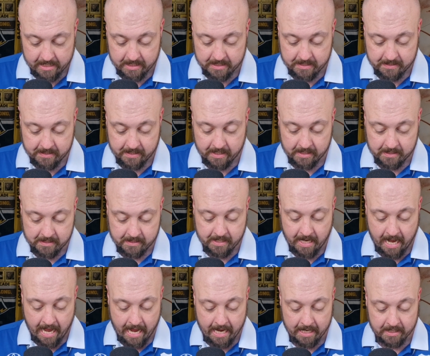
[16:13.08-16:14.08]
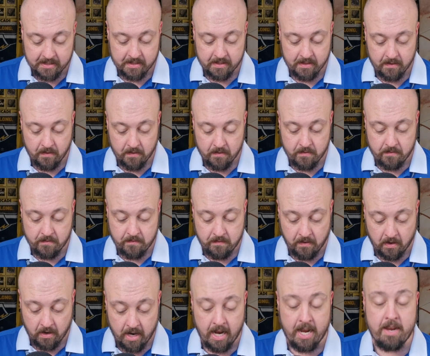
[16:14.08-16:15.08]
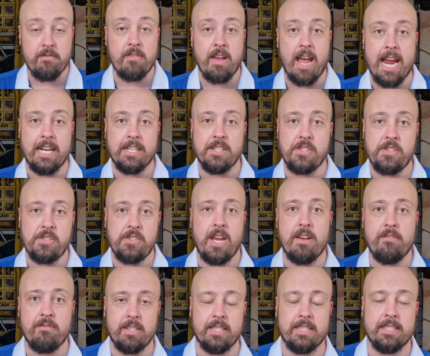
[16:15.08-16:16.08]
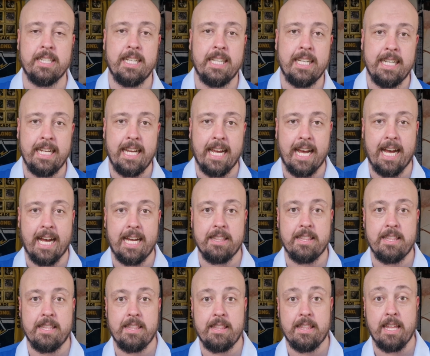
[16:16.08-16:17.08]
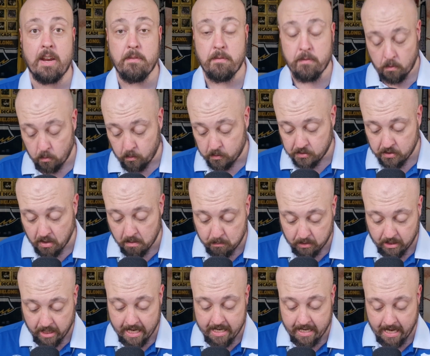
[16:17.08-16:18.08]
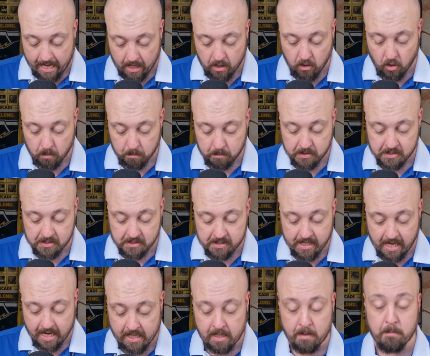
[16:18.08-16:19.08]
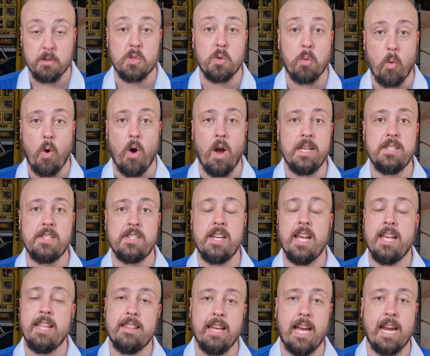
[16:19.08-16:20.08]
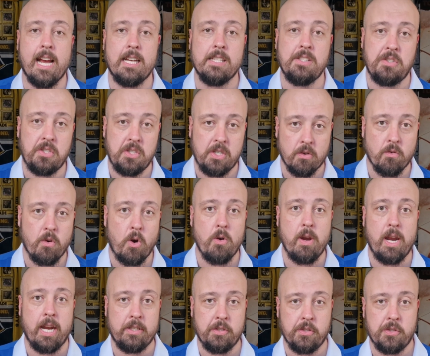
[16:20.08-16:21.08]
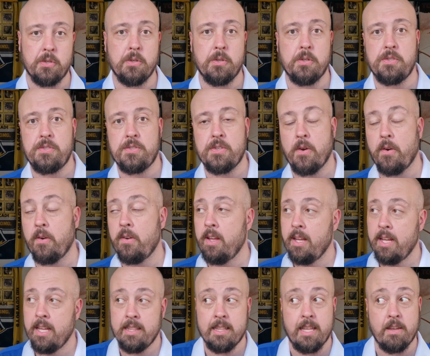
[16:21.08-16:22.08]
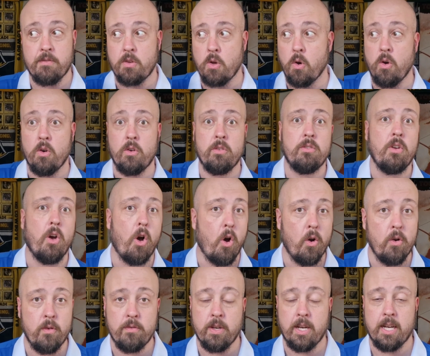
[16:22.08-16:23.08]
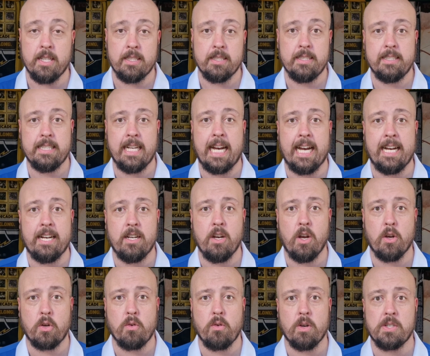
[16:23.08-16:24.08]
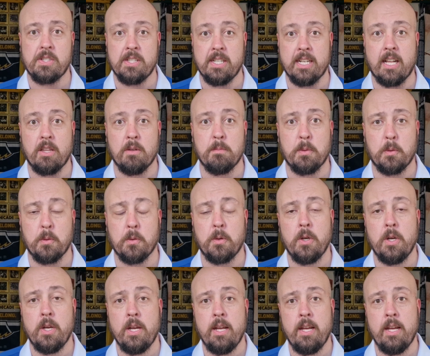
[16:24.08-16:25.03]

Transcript: sits at 5-7. They've also played at Optus Stadium twice. They are 0-2, so they've gone over across the Nullarbor